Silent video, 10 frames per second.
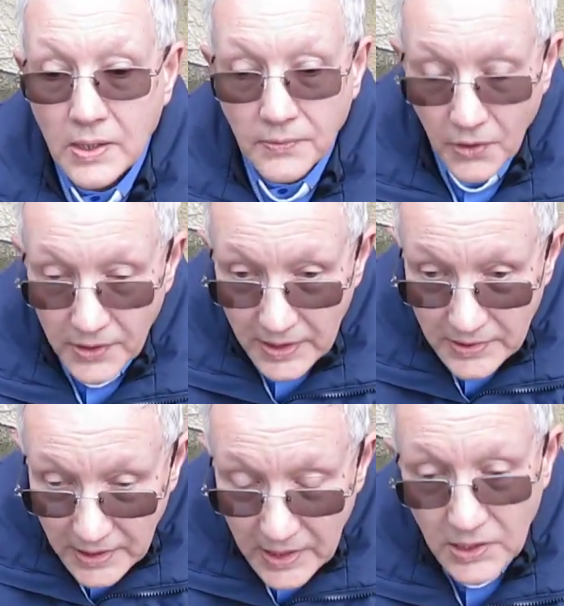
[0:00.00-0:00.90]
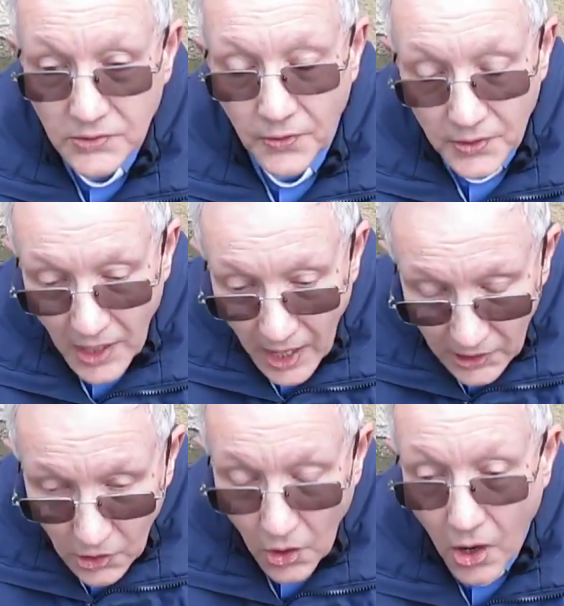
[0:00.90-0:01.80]
For this is for Thy
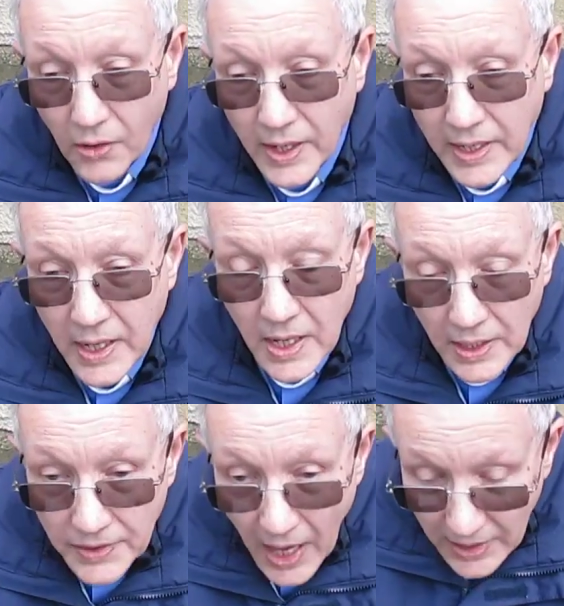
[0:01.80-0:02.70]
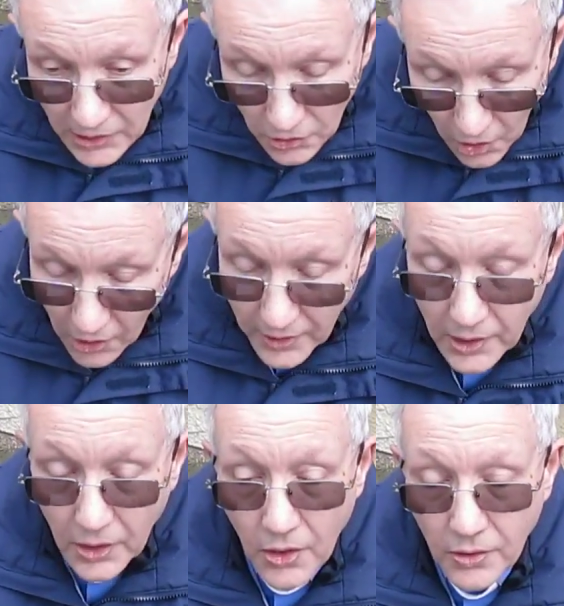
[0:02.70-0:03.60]
glory and Thy glory
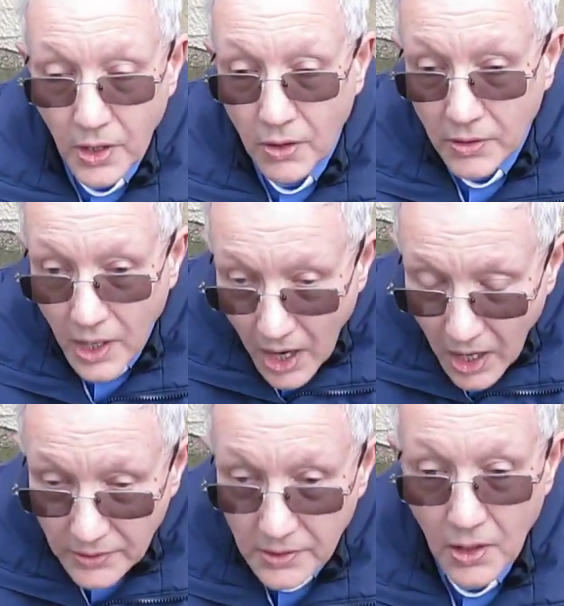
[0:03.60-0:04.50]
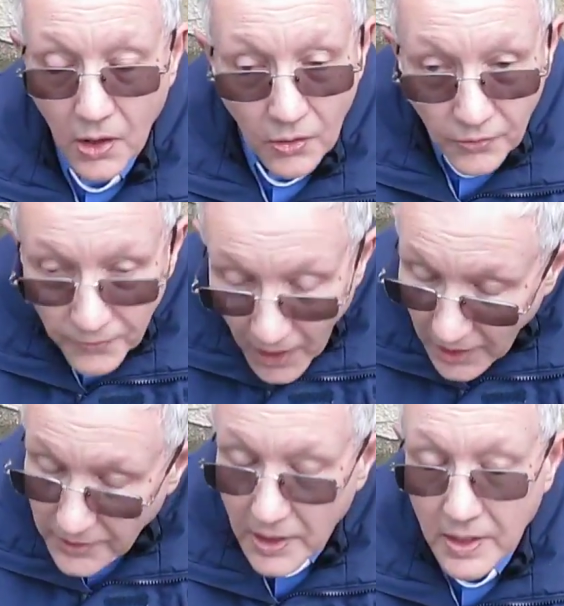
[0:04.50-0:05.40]
alone, O God, O
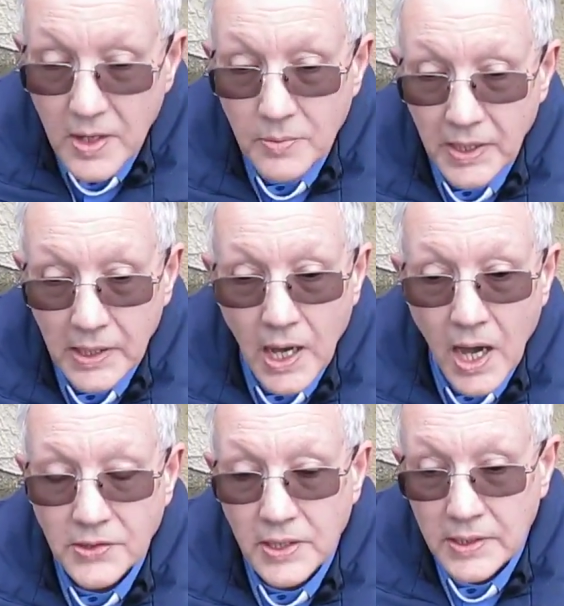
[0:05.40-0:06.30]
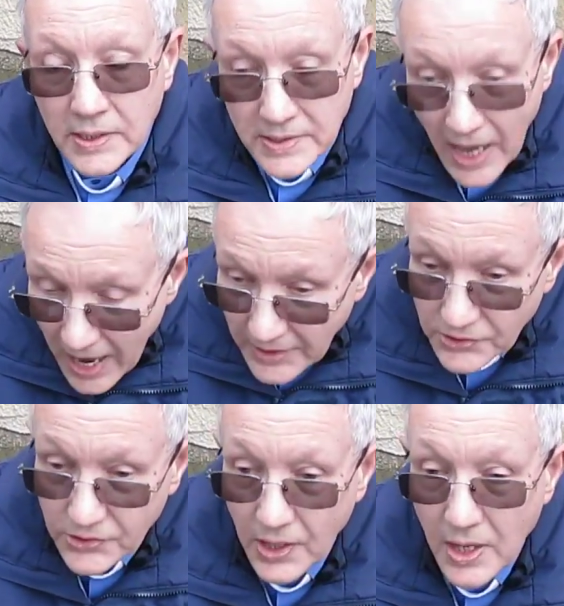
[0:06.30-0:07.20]
Father, because it is
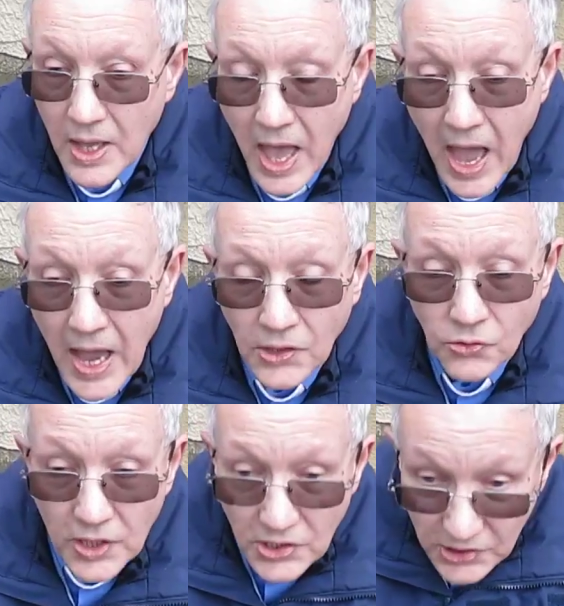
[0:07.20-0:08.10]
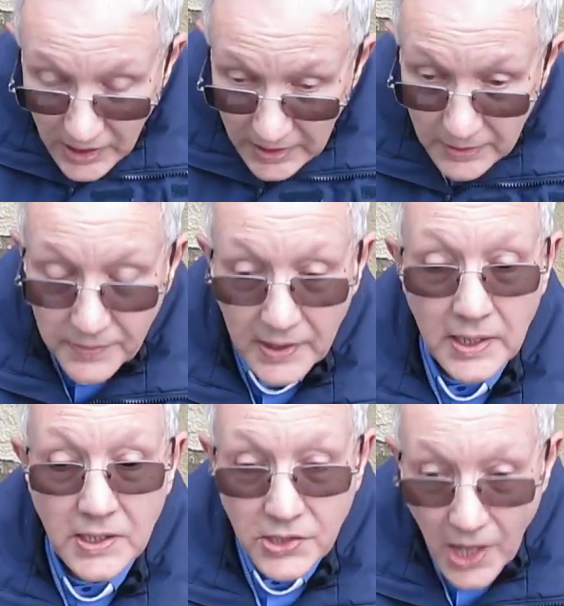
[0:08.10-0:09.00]
asked and received, it
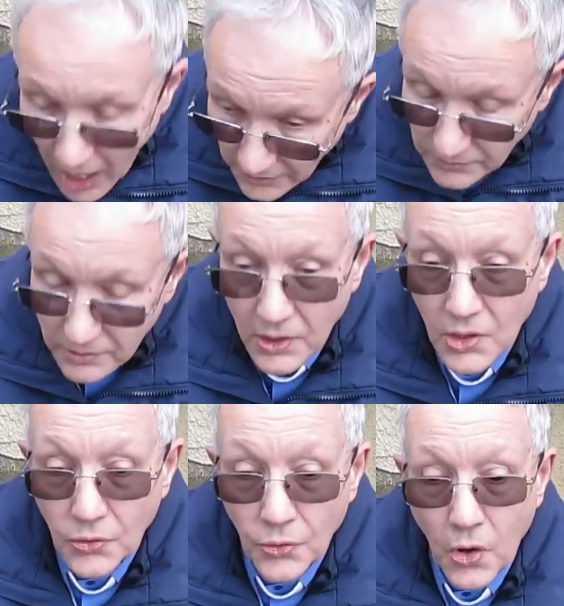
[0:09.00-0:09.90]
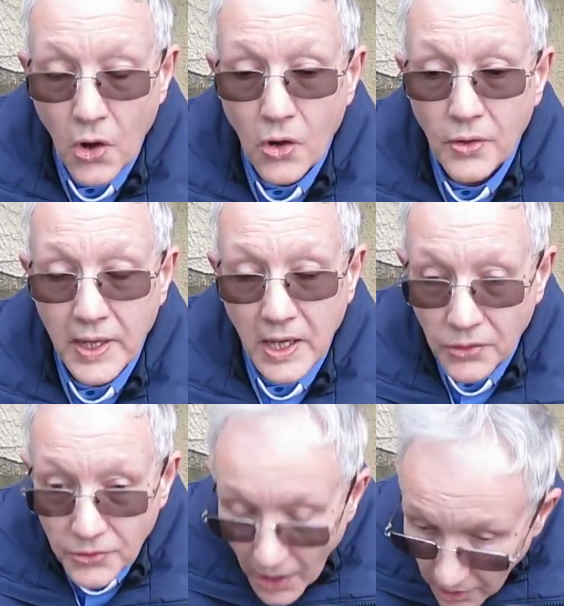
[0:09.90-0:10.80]
is done through the
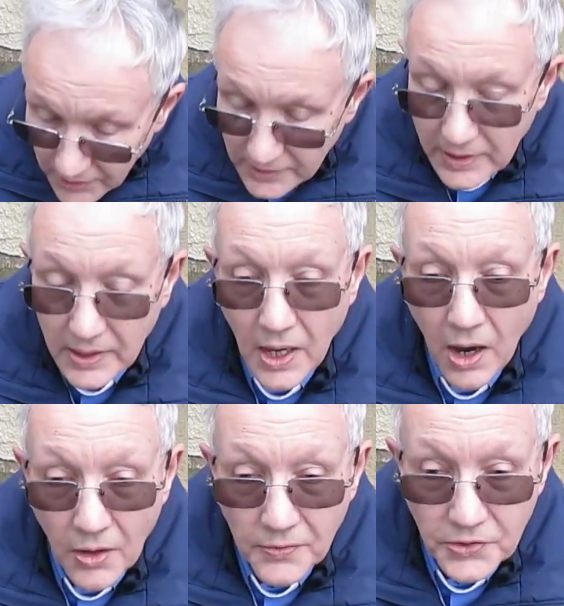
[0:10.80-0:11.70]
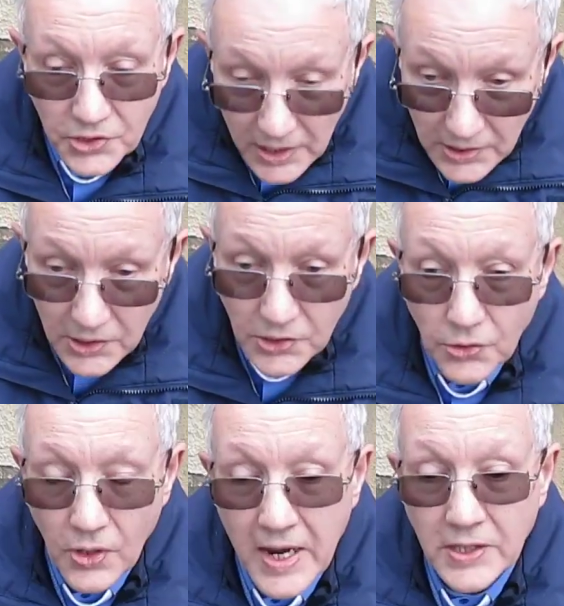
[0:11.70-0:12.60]
authority of Jesus
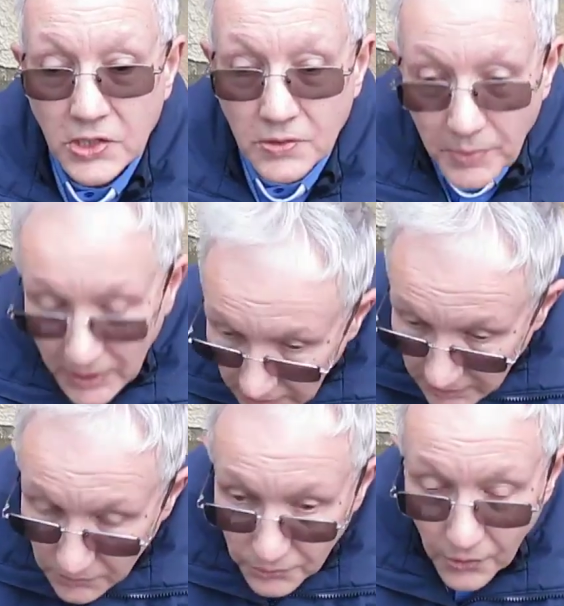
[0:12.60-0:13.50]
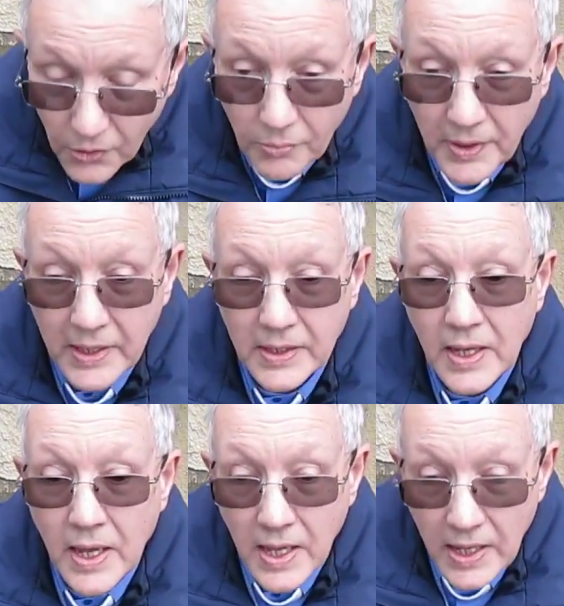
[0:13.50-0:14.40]
Christ speaking through me.
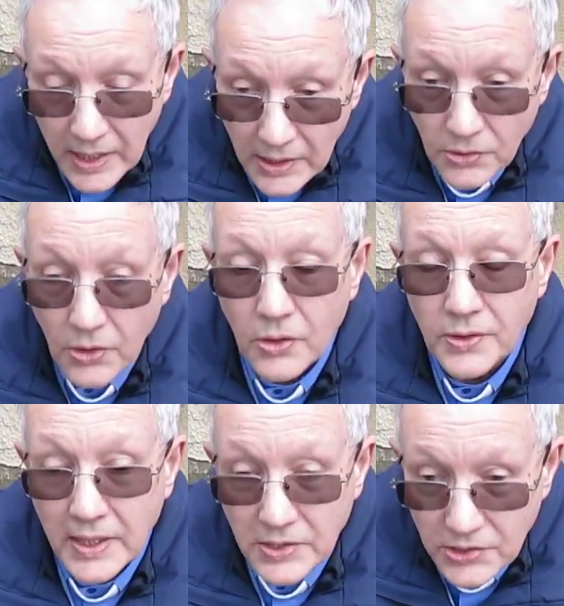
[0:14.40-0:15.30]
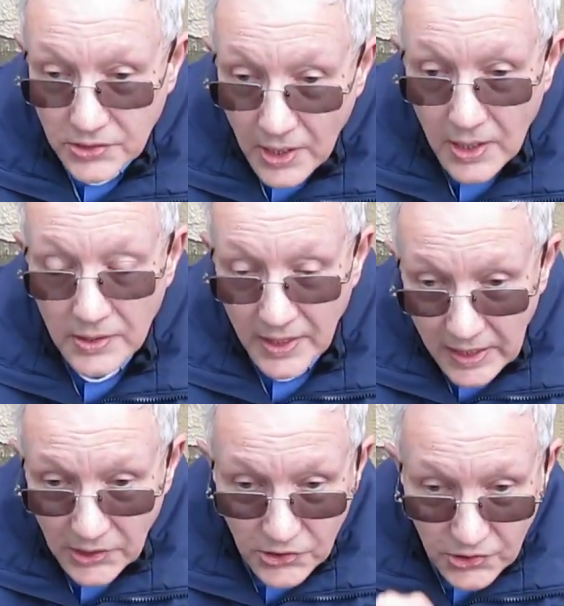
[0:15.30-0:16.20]
Into this,
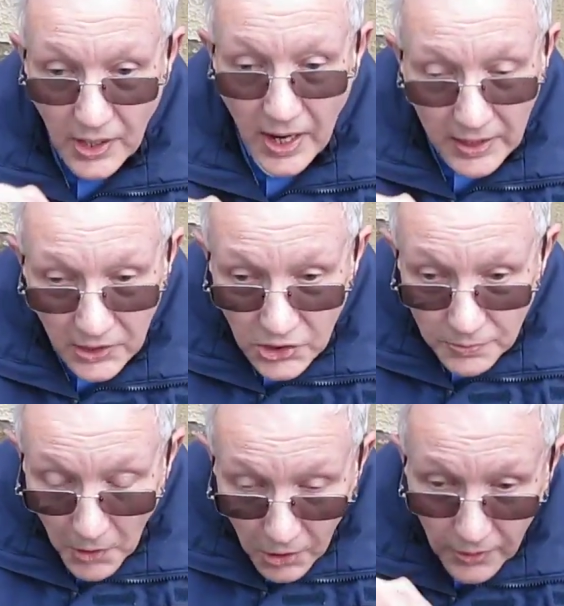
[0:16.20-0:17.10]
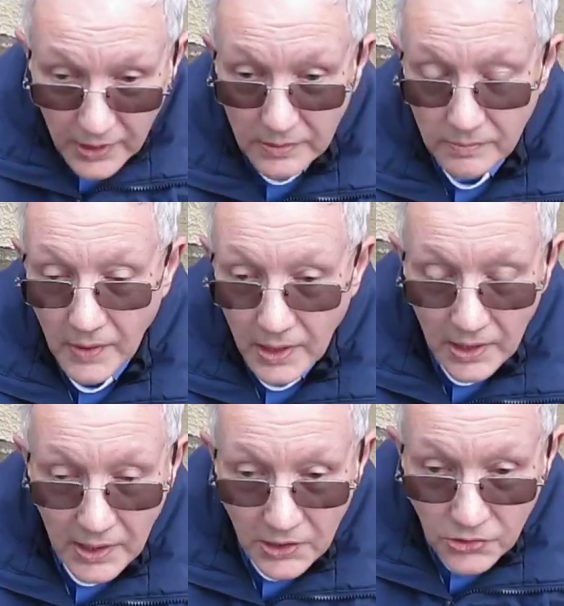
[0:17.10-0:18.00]
this He has spoken,
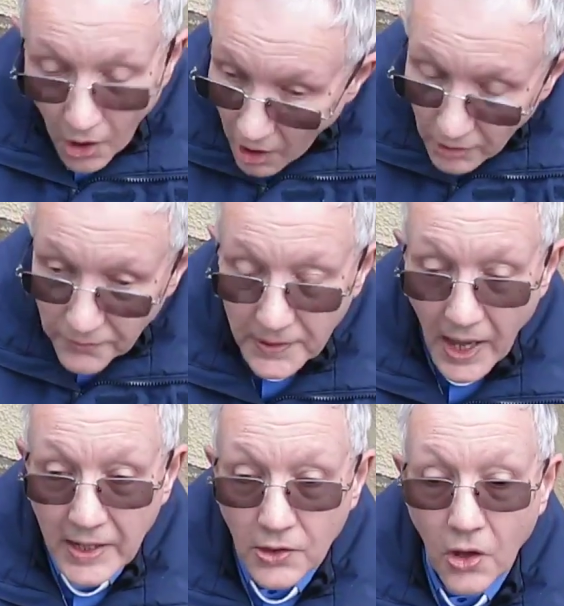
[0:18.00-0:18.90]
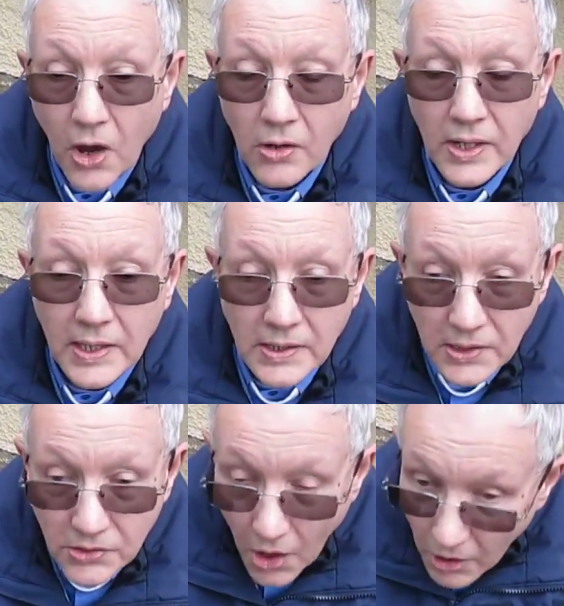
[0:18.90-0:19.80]
and it's all for Thy glory, it
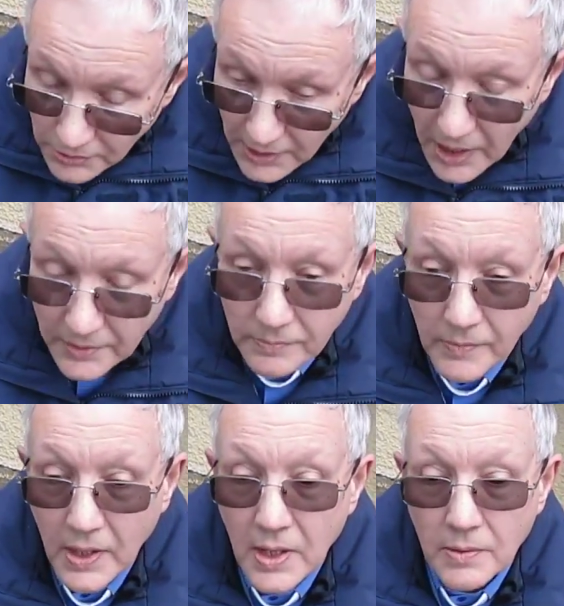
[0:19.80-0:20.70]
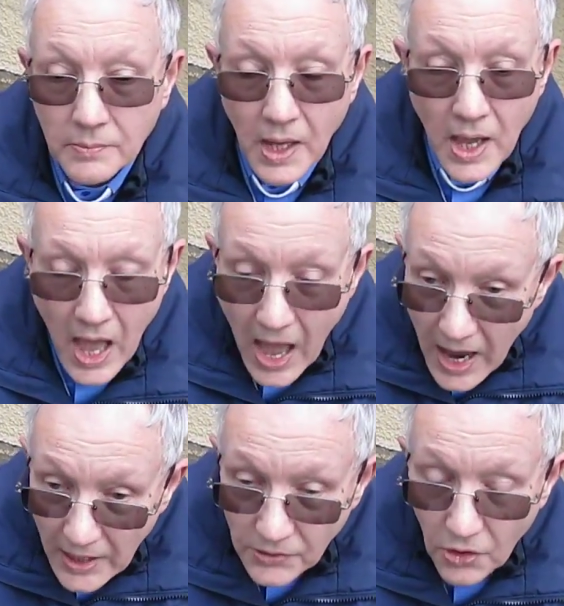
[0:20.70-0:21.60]
is all done.
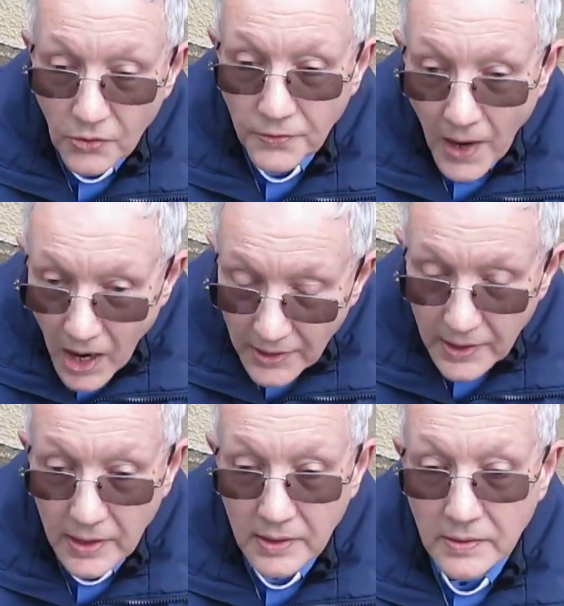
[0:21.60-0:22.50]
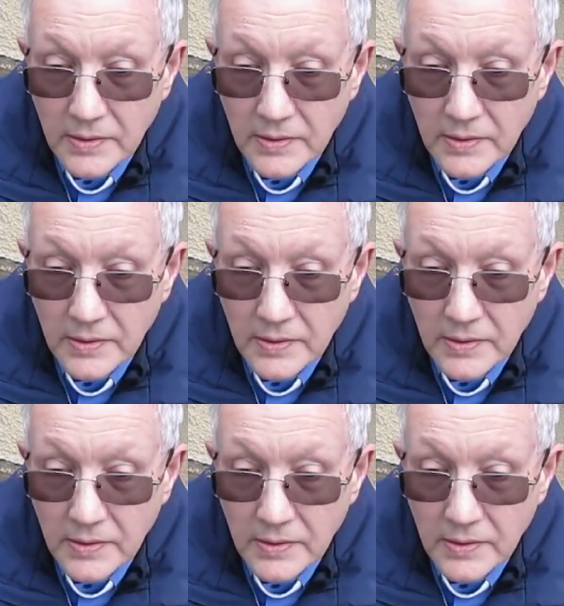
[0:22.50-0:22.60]
And, O Father,